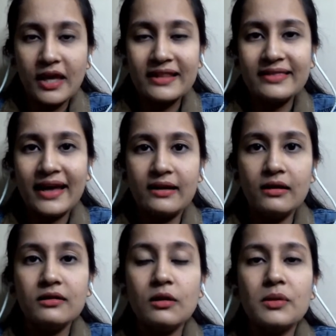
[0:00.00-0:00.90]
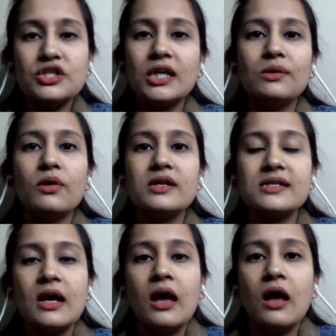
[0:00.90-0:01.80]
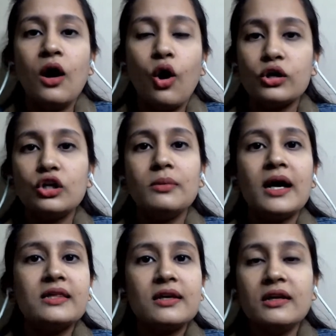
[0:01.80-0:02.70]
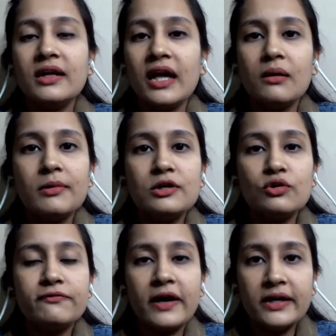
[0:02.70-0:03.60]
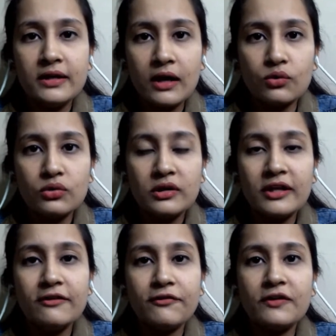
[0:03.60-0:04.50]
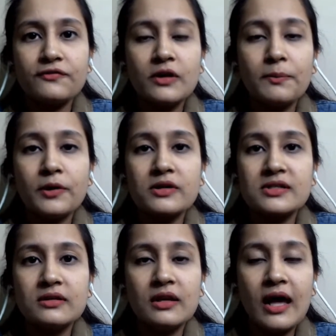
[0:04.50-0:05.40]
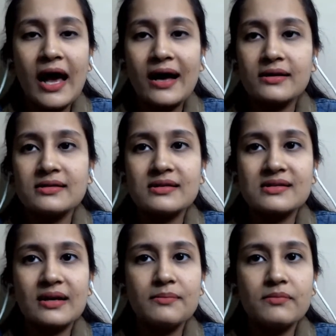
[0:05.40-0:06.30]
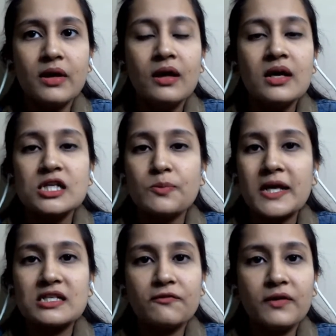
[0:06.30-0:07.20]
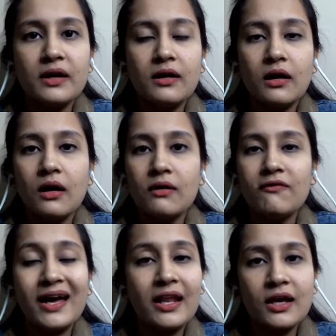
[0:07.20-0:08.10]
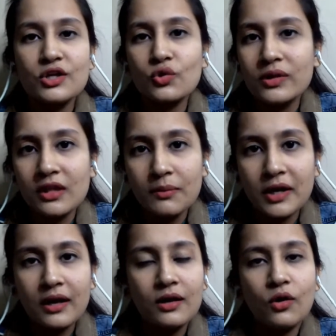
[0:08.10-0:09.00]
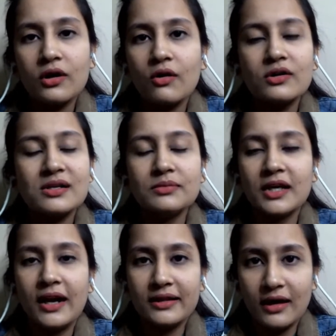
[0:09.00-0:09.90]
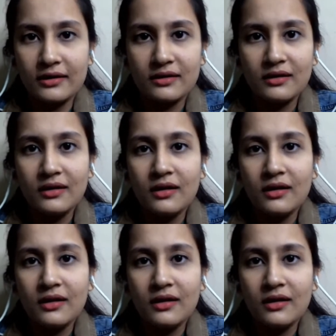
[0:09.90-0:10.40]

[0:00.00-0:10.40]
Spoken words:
and then the machine was automatically able to find out if the person has some specific wiring issue in the brain, or something like that.